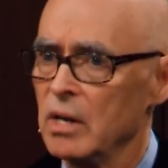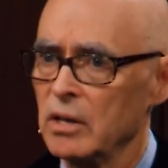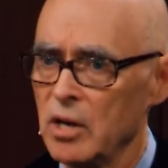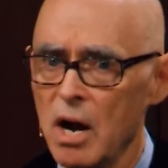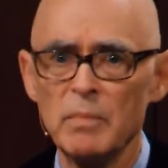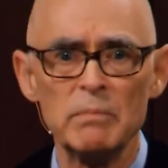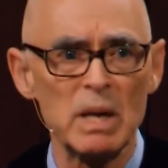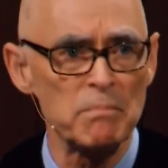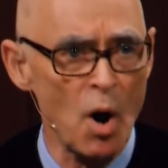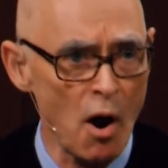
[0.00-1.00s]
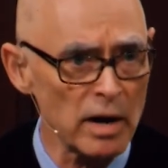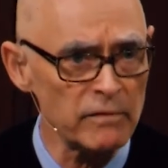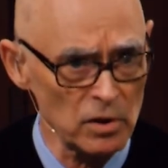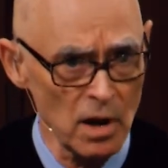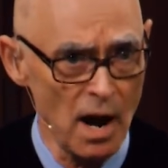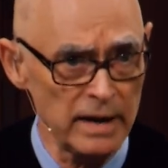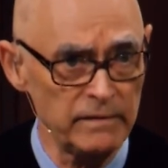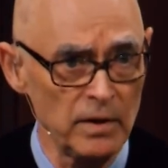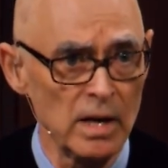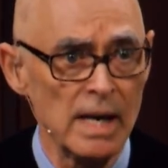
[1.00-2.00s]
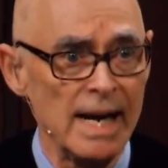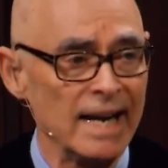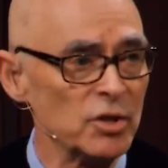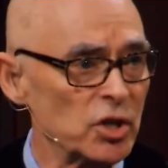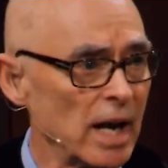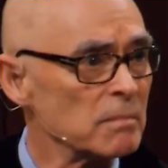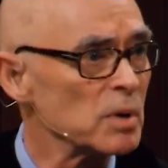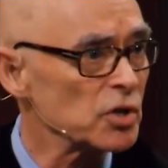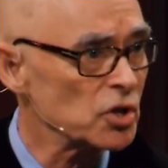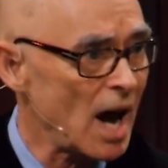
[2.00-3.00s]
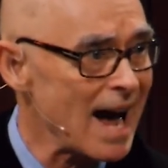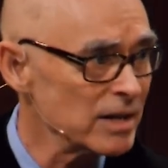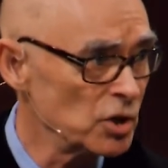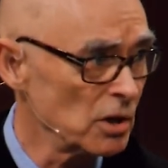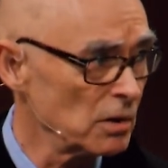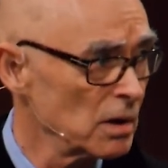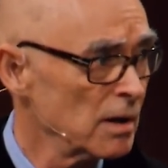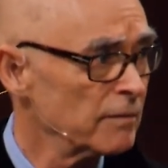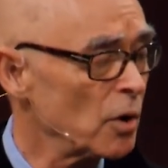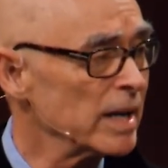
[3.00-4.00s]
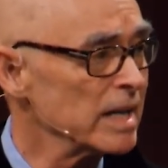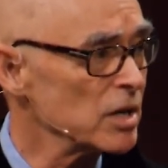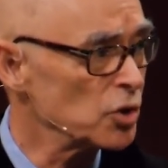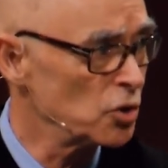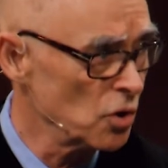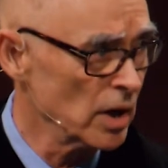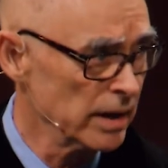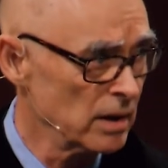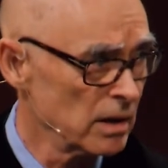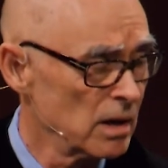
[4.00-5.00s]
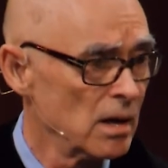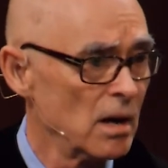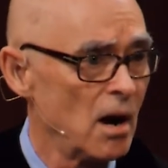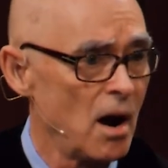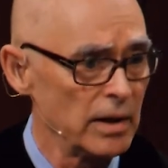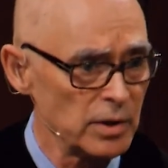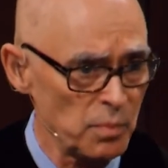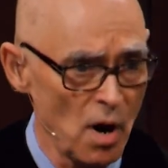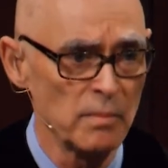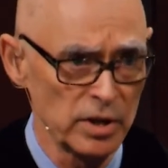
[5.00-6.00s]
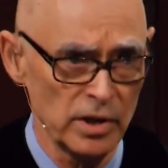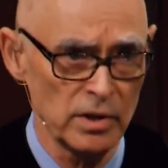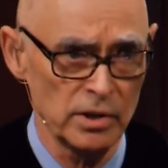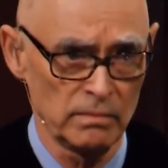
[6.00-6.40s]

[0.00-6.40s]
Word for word: come and be part of your life and stand beside you, for he is good on his promises.